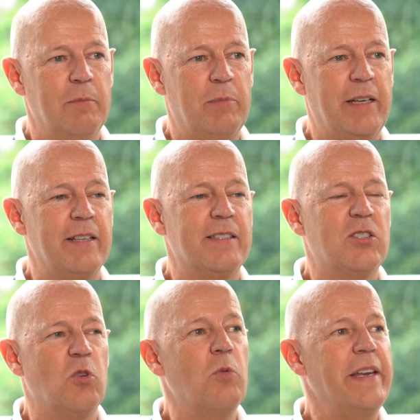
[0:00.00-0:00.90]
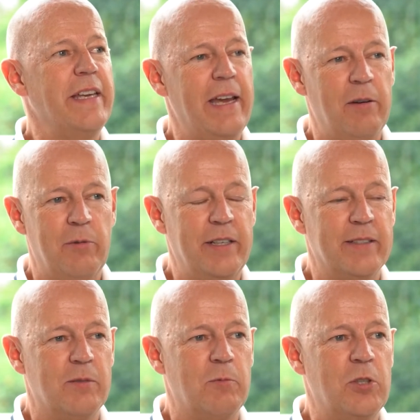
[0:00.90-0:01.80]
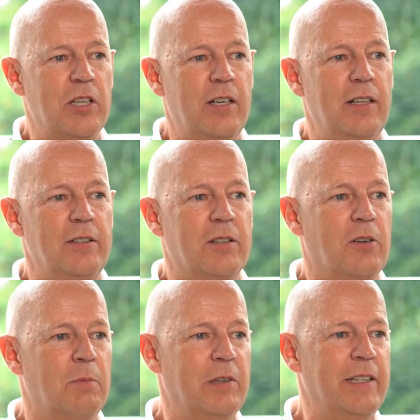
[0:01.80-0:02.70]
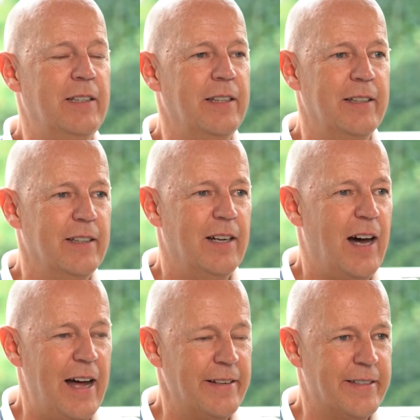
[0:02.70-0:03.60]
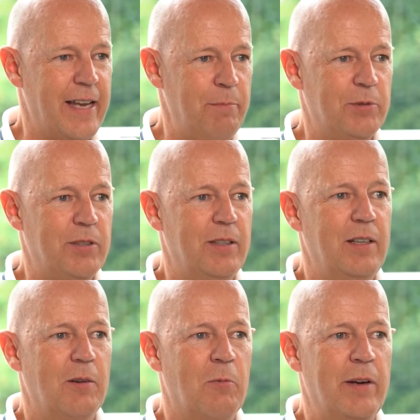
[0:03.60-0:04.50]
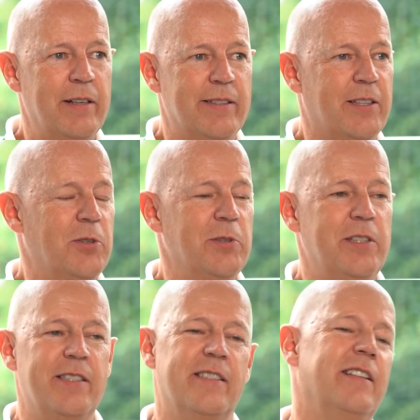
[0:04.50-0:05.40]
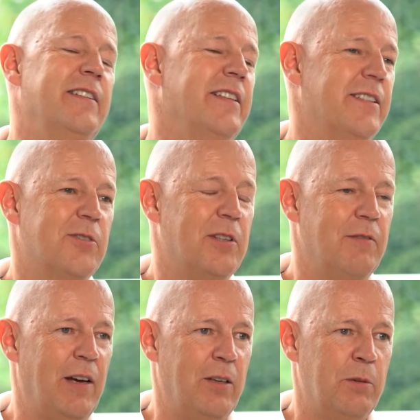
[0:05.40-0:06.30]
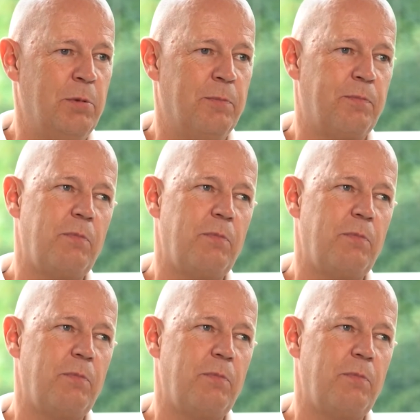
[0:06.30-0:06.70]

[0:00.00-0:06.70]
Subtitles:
But there's so many areas which are completely untapped, where security still needs to develop,